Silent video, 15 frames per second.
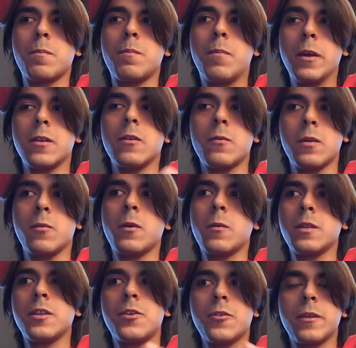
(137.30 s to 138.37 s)
But
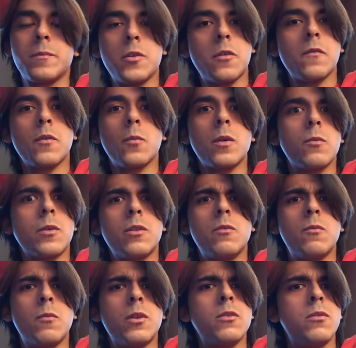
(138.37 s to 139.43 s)
when the dream's over, what do you
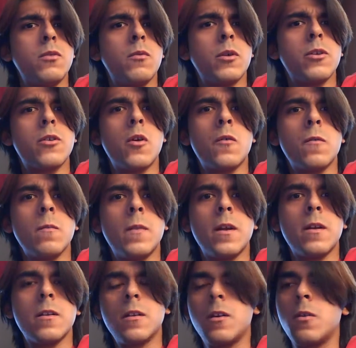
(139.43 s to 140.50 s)
do? Where do you go from
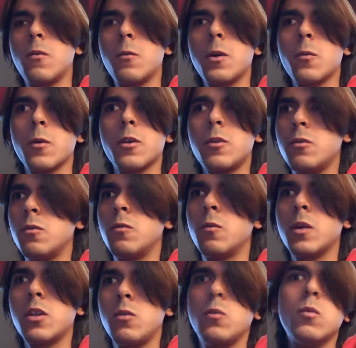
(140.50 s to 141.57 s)
there? What
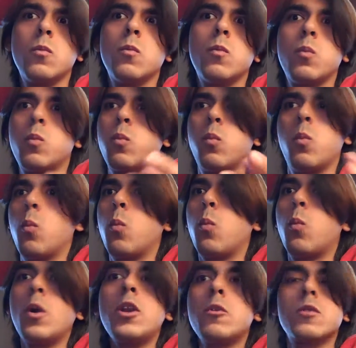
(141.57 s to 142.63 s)

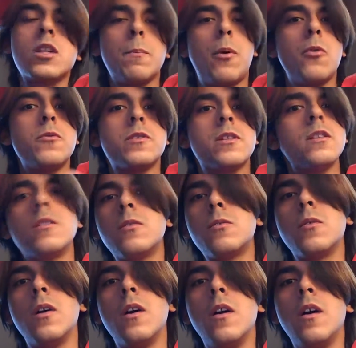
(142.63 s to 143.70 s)
are you supposed to
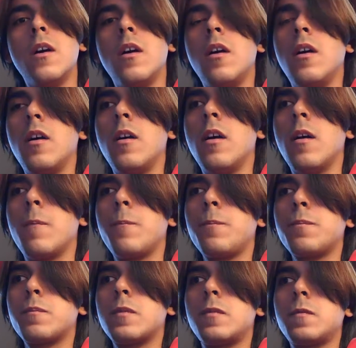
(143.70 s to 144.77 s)
do?
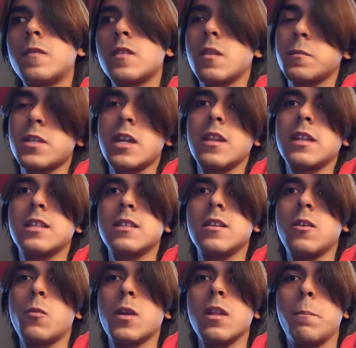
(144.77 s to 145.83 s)
Some say that's
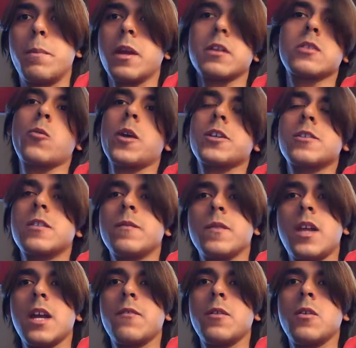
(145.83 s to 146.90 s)
one of the biggest questions of
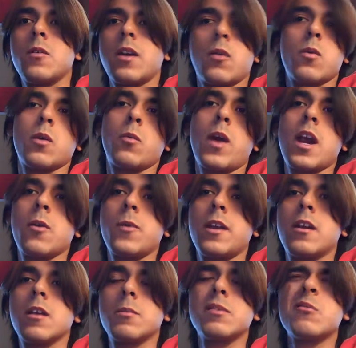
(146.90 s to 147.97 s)
life. Why are we
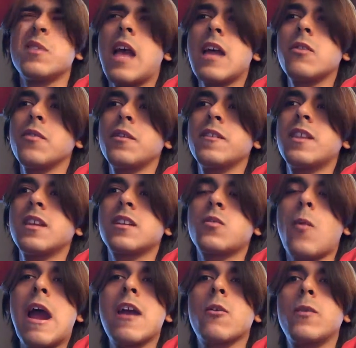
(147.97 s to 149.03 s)
here? But I don't even think it's
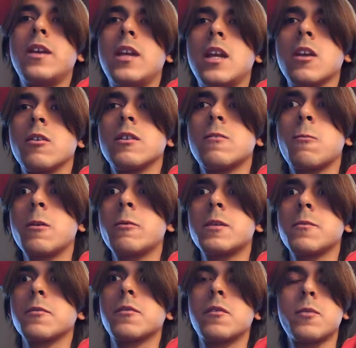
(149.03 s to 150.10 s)
why are we here. It's what are we
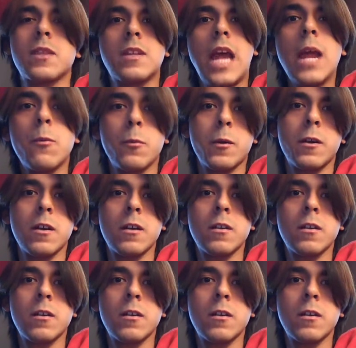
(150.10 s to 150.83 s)
supposed to do with the time when we're here?